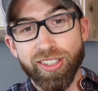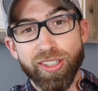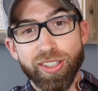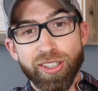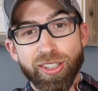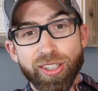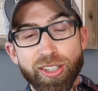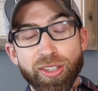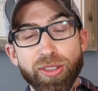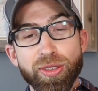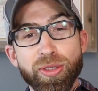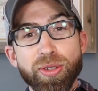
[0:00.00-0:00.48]

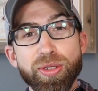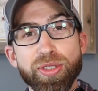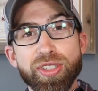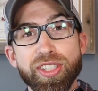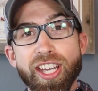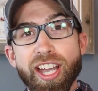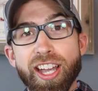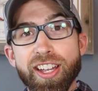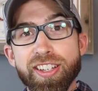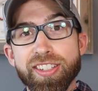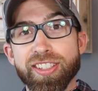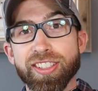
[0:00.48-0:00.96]

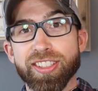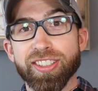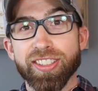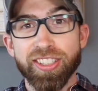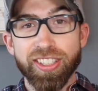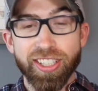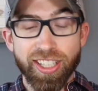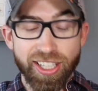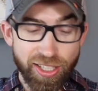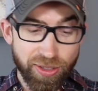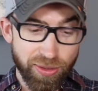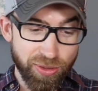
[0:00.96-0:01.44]

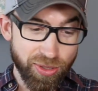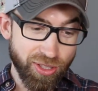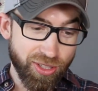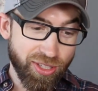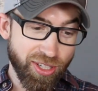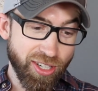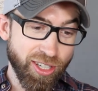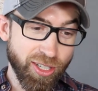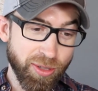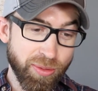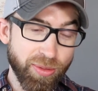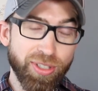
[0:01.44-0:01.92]
enthusiastically that it was a
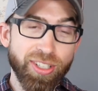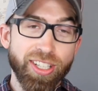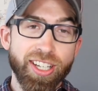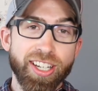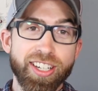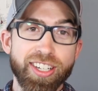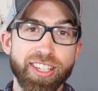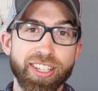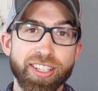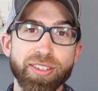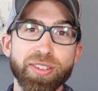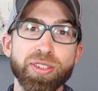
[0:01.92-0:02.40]
terrible
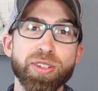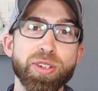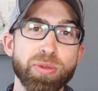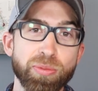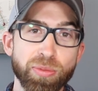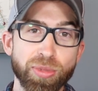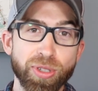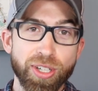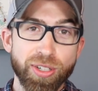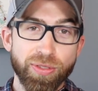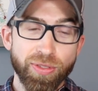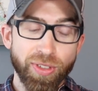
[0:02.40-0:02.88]
idea.
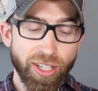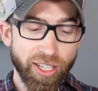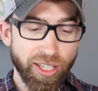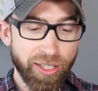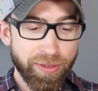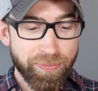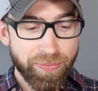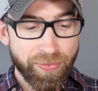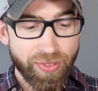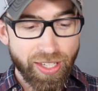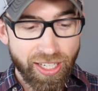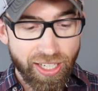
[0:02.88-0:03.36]
Pretty
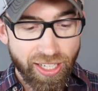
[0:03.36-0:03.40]
funny.